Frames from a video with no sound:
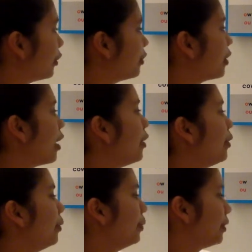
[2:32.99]

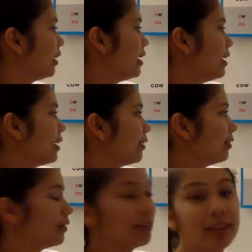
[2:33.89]
Go-ing.
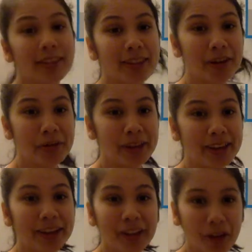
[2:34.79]
There
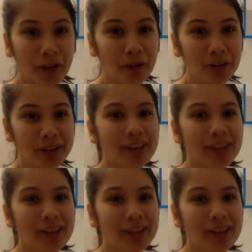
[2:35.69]
we go.